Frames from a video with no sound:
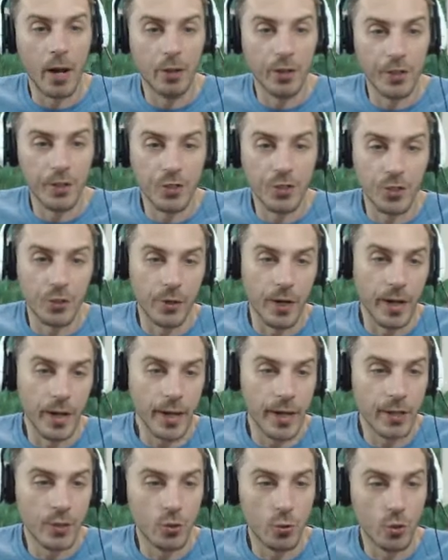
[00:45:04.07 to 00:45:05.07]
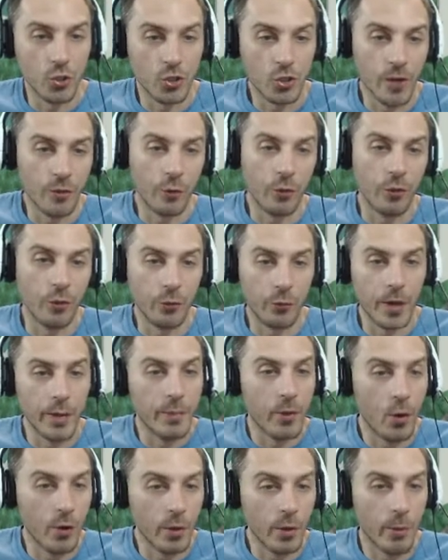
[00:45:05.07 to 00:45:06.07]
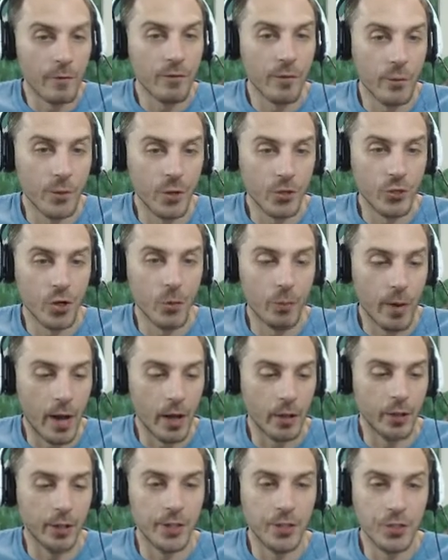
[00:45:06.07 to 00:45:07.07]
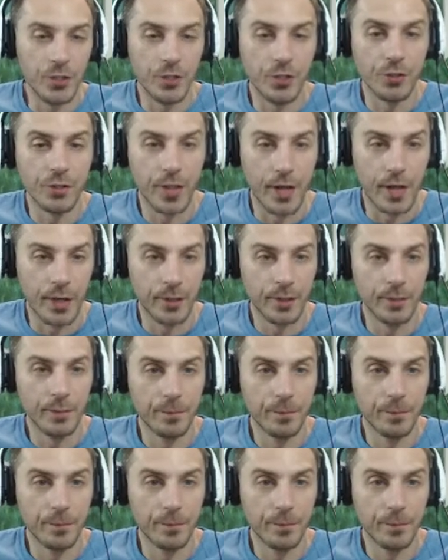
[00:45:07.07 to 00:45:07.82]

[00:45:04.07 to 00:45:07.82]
pile into your hand, or shuffle 3 Pokemon from your discard pile into your deck.